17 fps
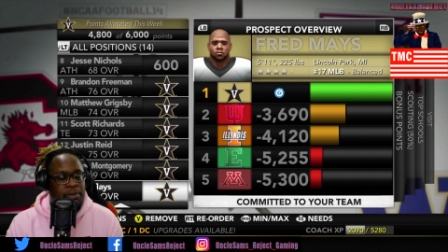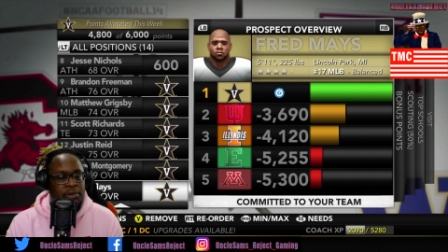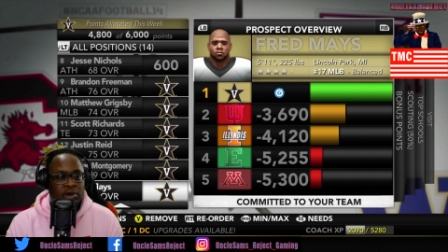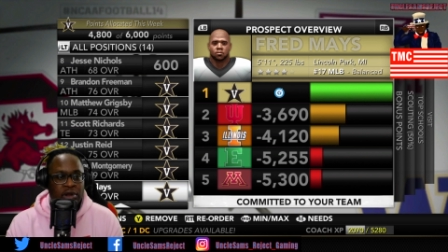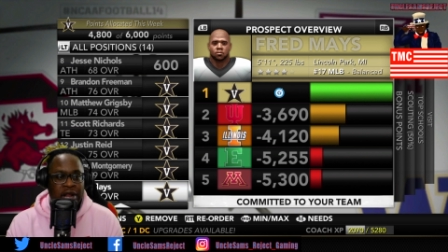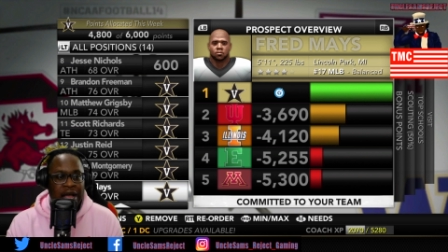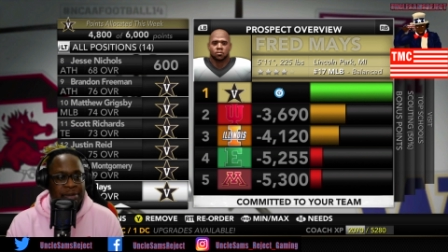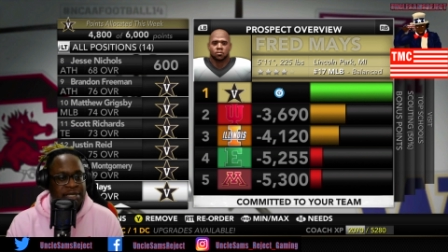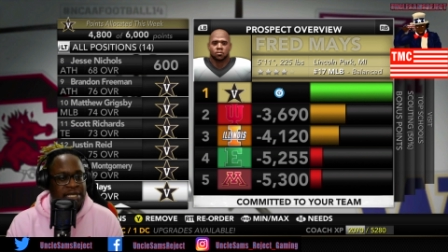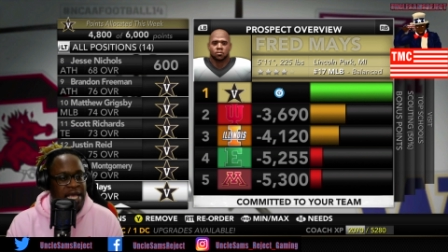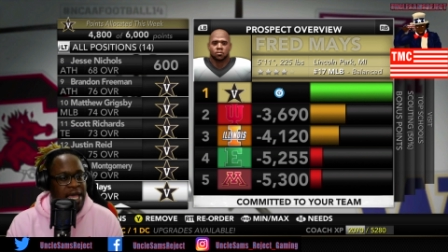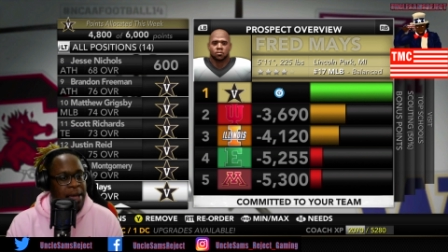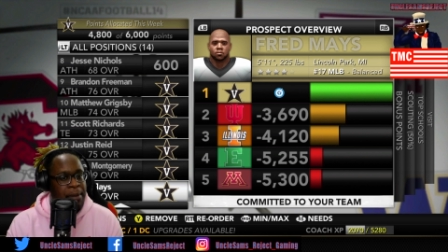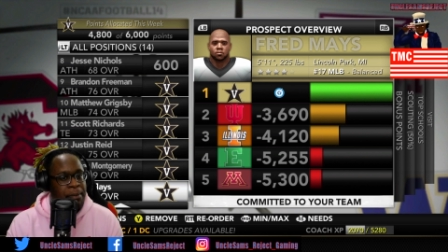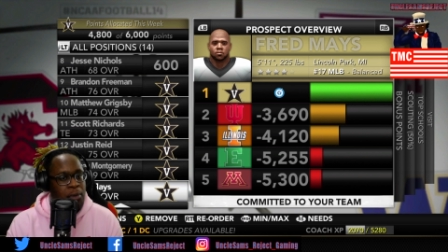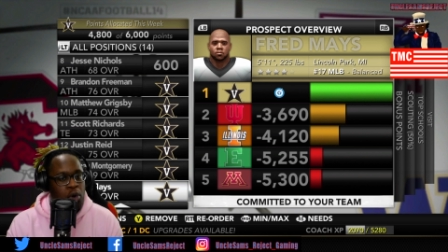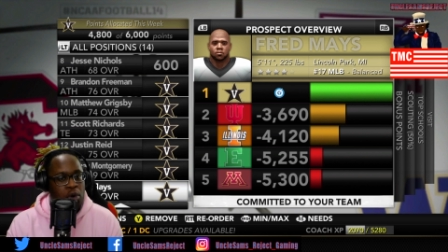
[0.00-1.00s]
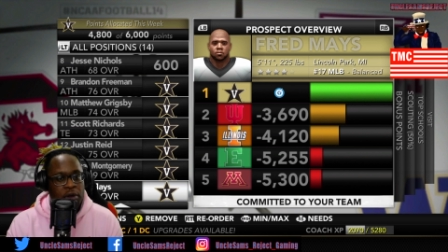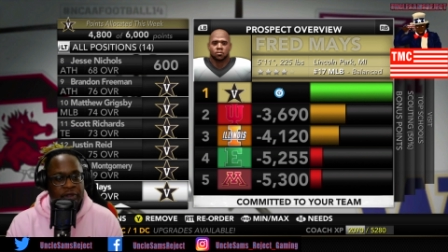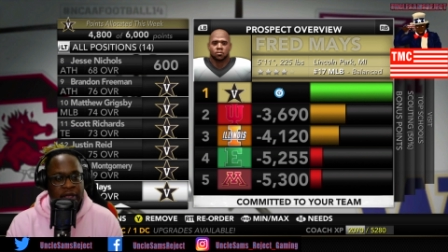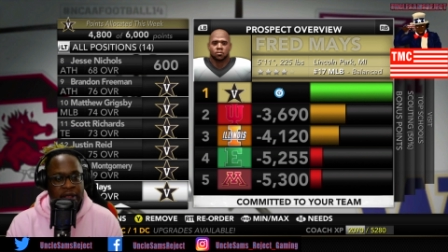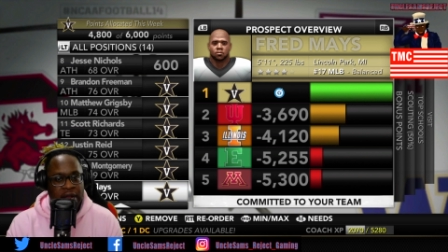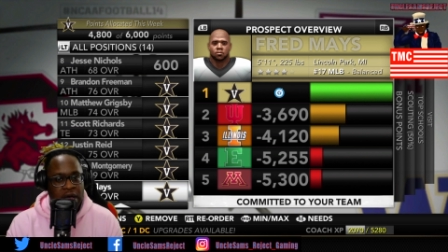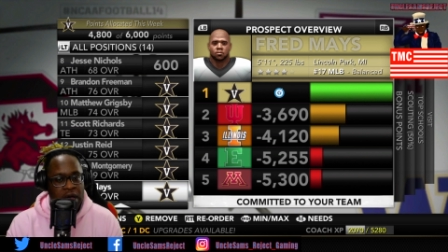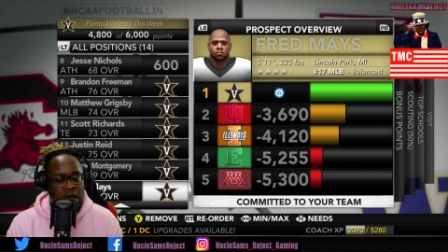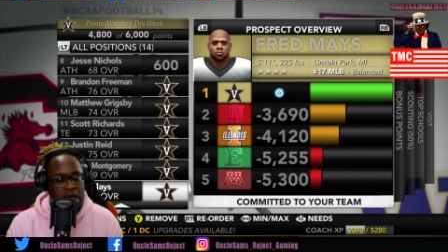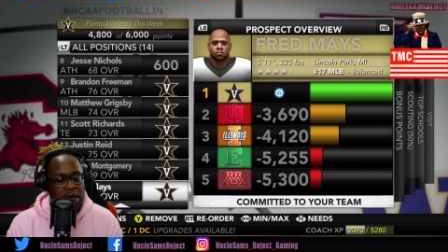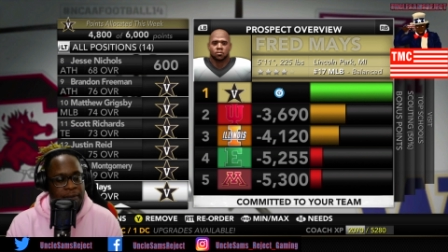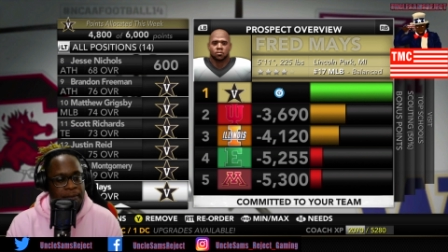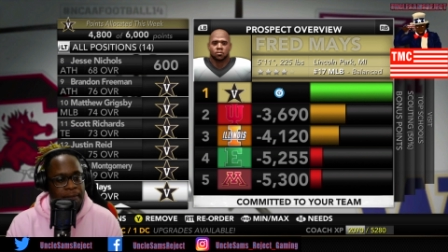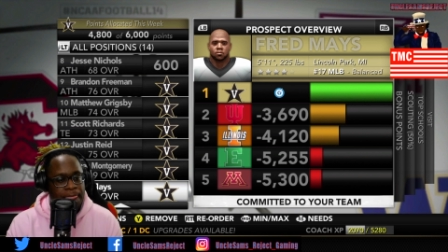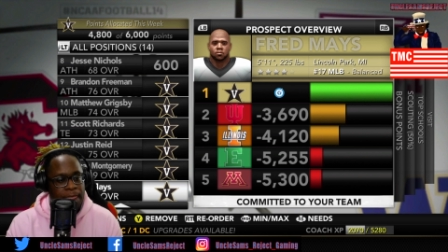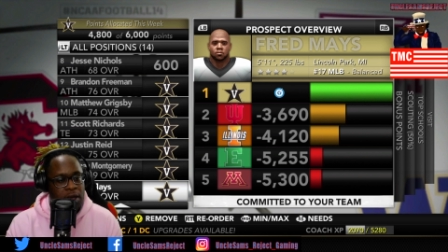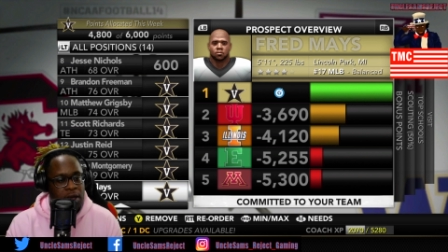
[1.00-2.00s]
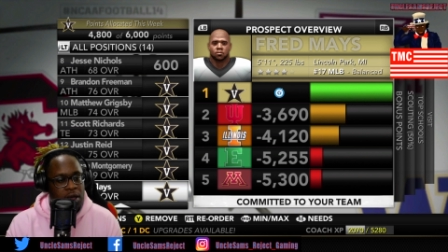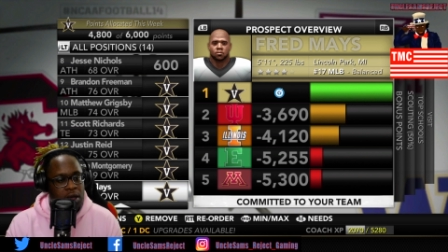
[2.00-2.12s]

you know what I'm saying, more than um